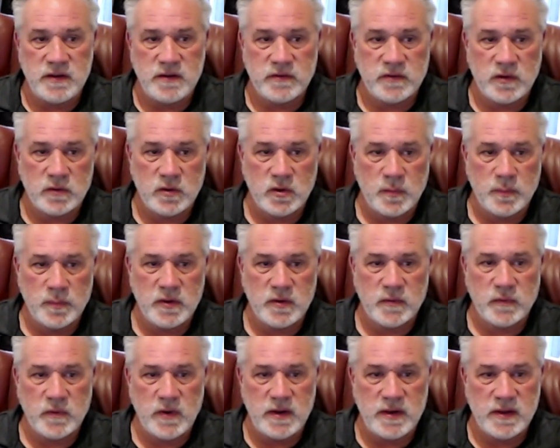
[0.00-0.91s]
So don't be
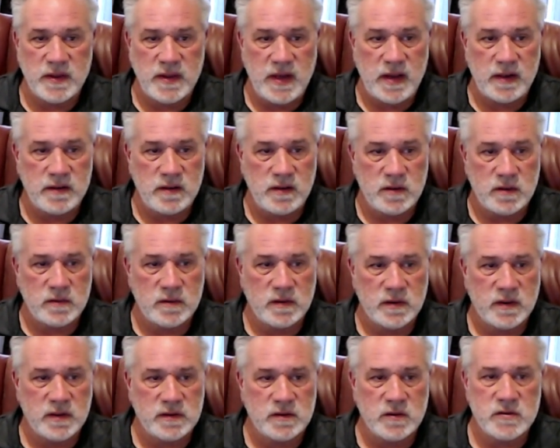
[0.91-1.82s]
afraid of that. You know,
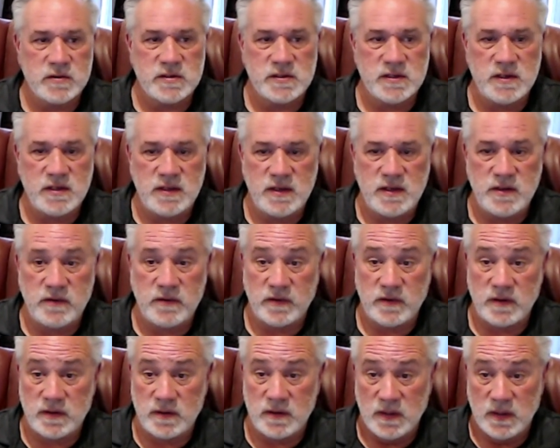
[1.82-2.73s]
look at those CDs
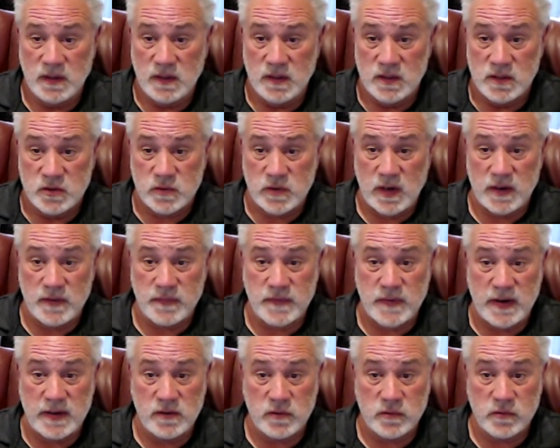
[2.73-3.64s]
and try to
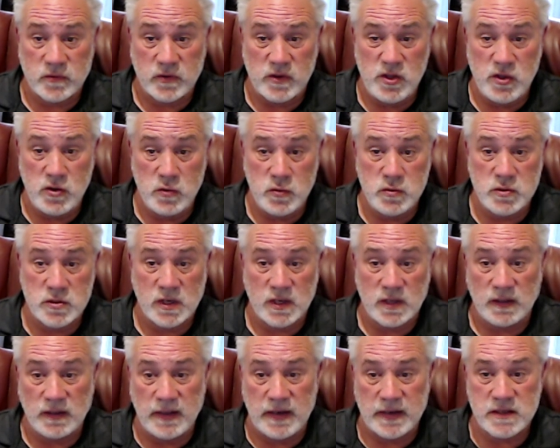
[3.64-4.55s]
find those huge
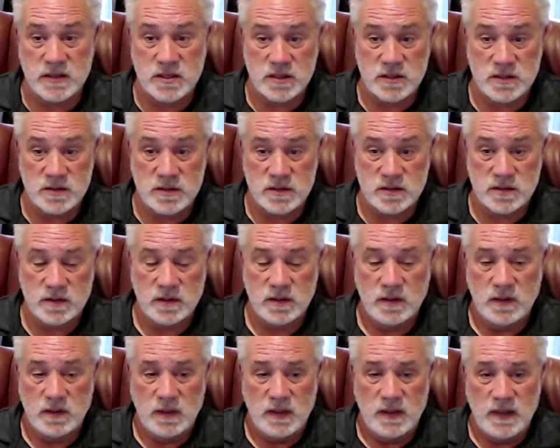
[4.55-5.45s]
collections.
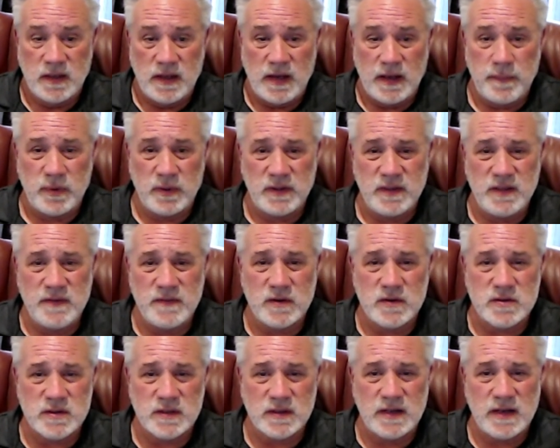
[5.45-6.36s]
I believe
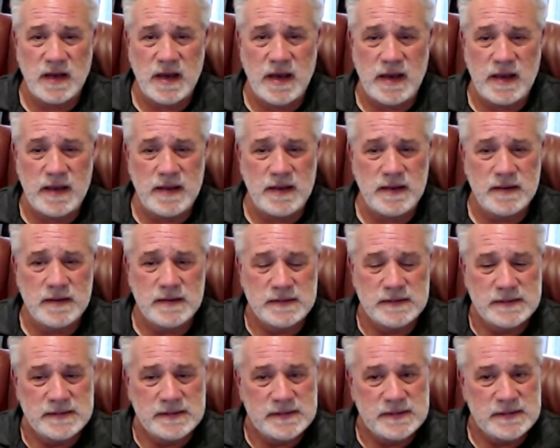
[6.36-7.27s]
there's a guy,
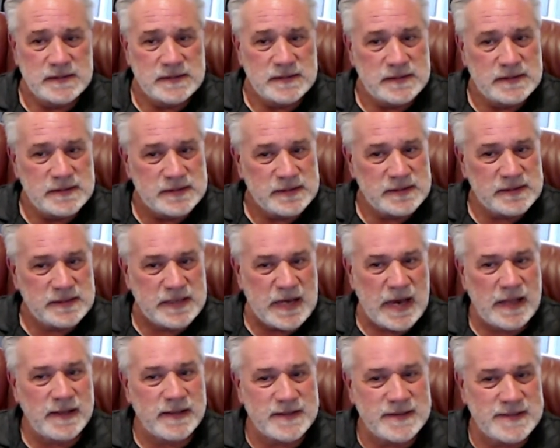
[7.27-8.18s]

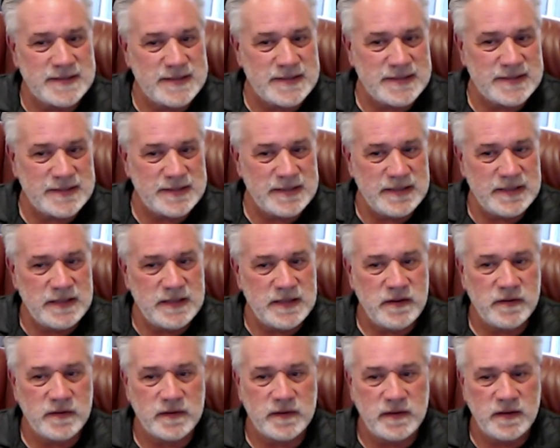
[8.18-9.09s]
Galaxy
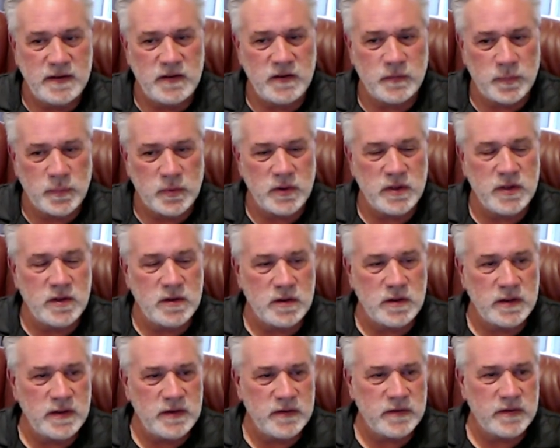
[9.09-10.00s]
CDs. He's pretty
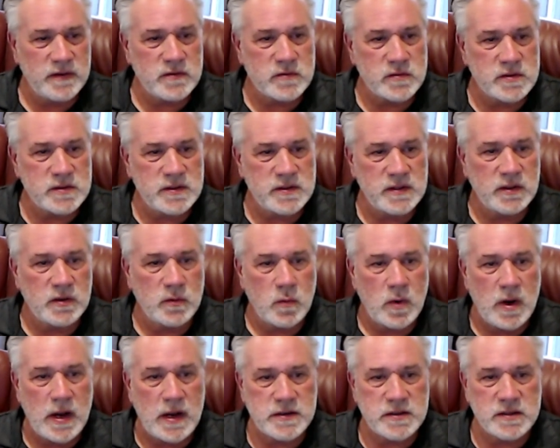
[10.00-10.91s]
good. He's interesting to
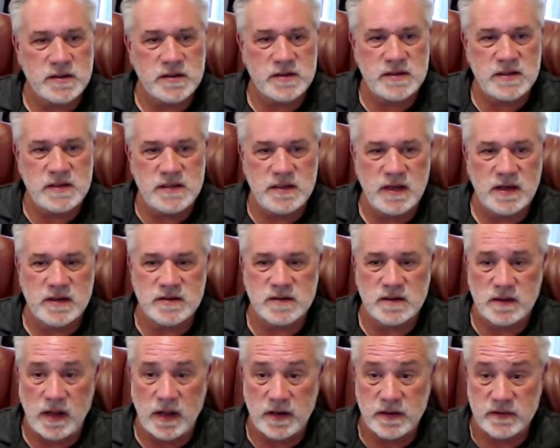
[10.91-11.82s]
watch because he does a
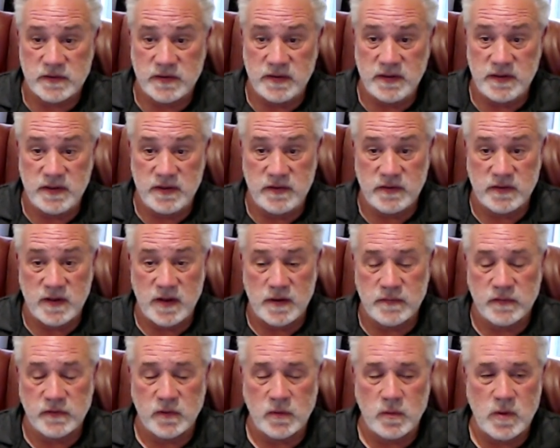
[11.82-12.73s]
lot of CD stuff.
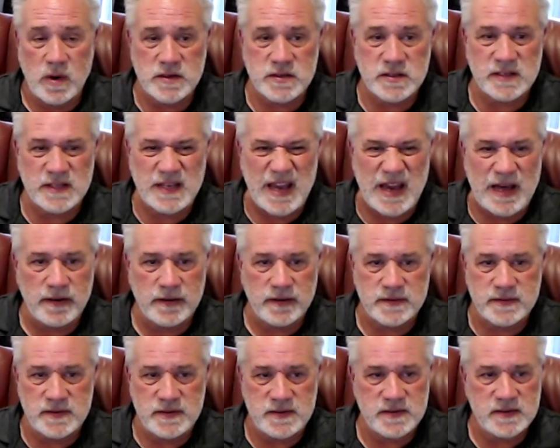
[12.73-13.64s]
So watch
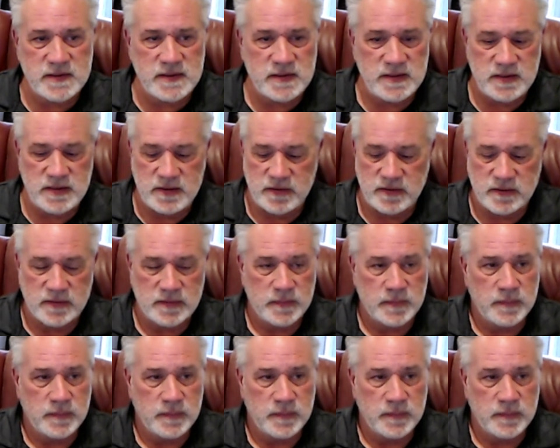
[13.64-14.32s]
Galaxy CDs.